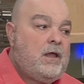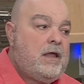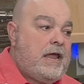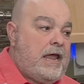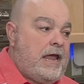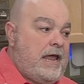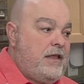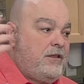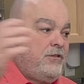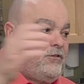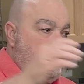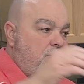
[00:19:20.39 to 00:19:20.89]

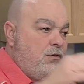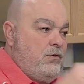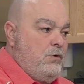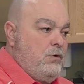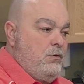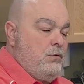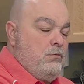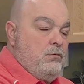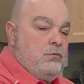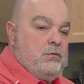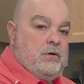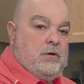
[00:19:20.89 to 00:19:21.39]

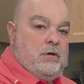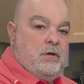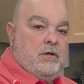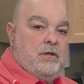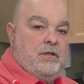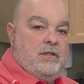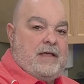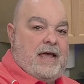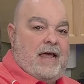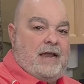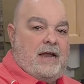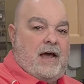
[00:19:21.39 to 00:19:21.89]
into
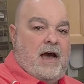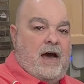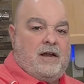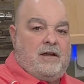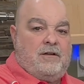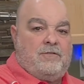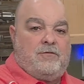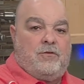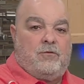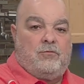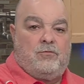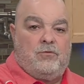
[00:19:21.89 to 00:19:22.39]
that hot
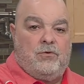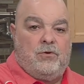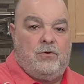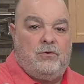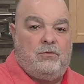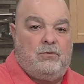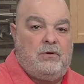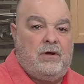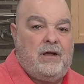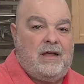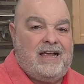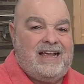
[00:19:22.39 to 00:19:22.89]
of a
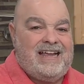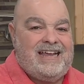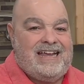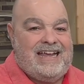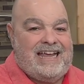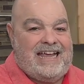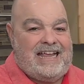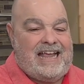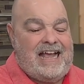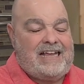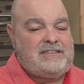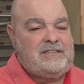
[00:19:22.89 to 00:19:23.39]
roux,
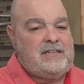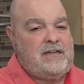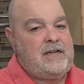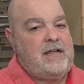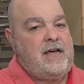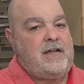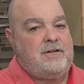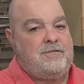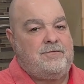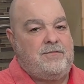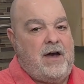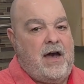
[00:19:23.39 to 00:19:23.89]
that's a
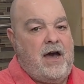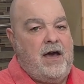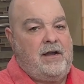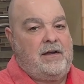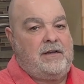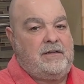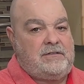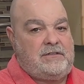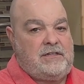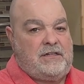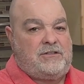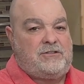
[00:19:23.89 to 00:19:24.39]
lot of
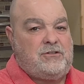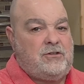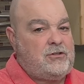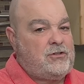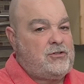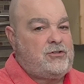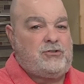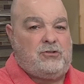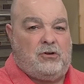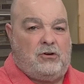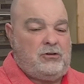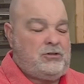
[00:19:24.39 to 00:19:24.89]
violence. It's going to
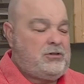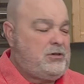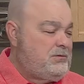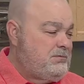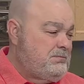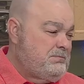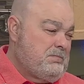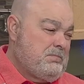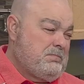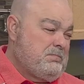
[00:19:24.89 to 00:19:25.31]
start to